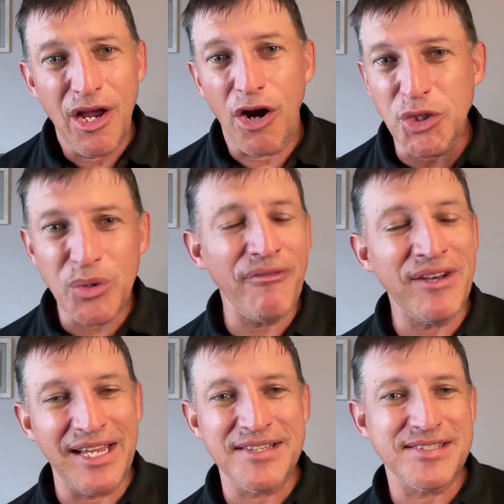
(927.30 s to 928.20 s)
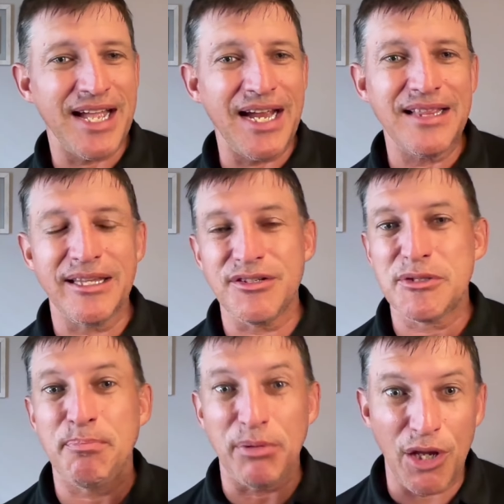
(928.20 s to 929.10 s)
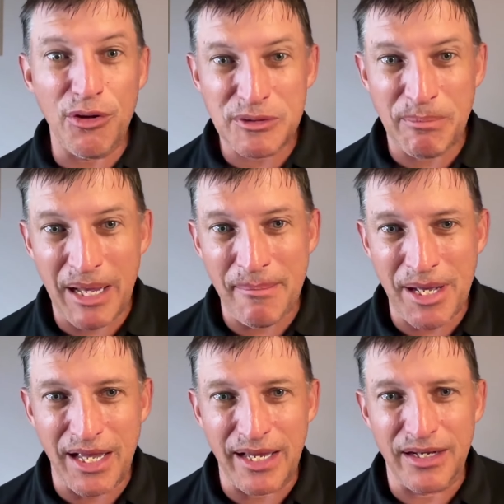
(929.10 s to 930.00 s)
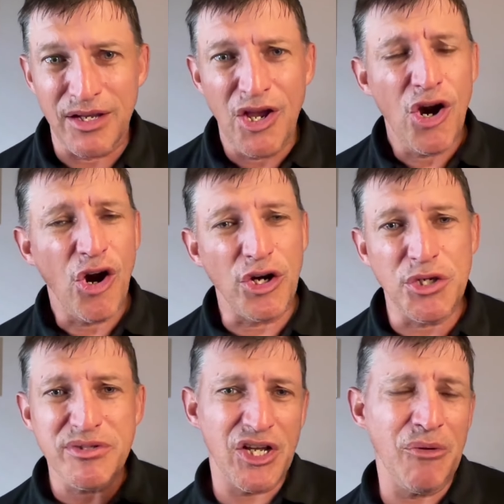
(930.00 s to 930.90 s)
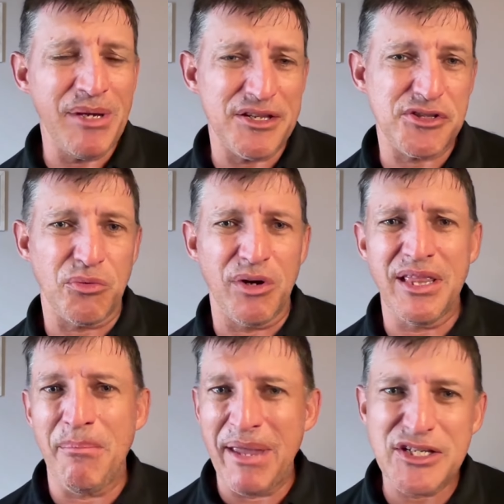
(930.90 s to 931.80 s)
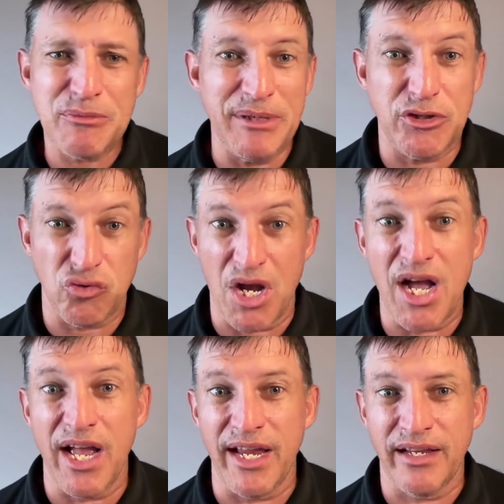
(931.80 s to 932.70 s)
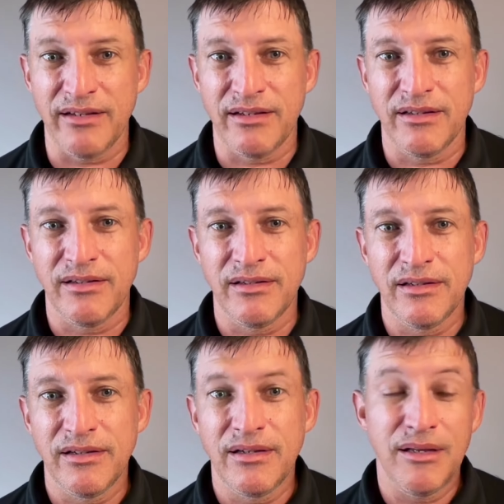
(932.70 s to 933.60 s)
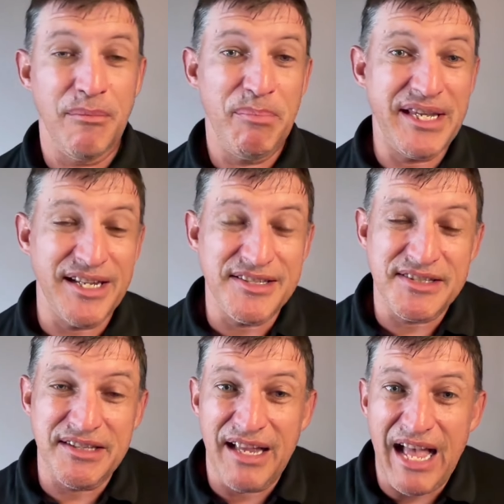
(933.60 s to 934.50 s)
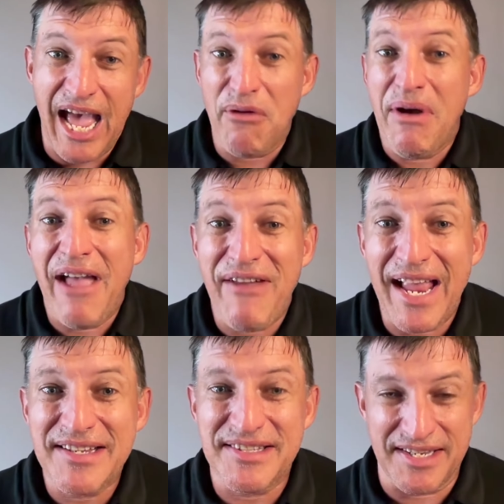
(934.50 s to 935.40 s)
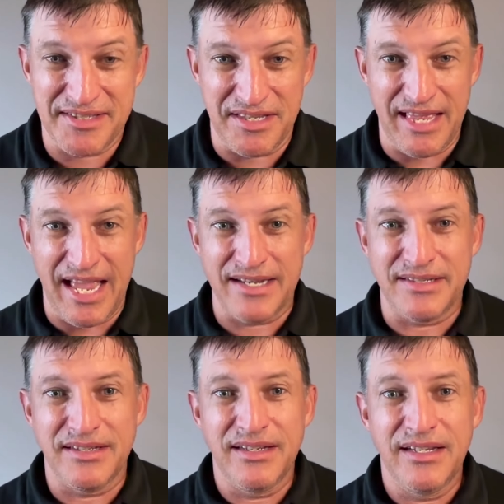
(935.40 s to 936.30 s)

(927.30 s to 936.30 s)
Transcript: or you have an insight that just blows my mind, or you tell me a story that makes me cry, because I don't have access to that.